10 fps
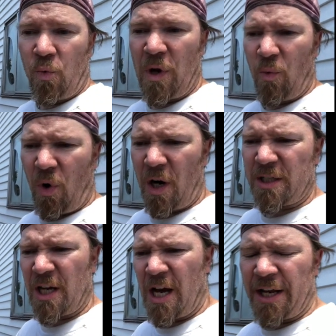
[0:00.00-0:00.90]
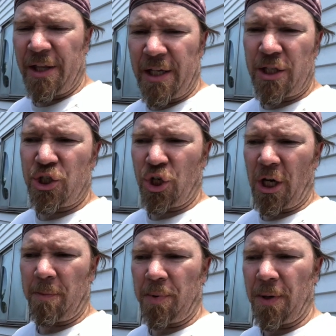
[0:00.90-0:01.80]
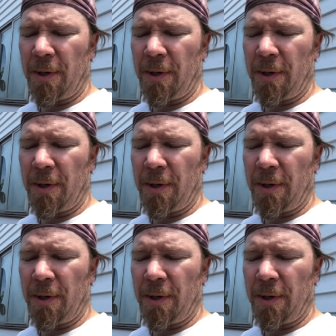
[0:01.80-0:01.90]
We worked on the Jeep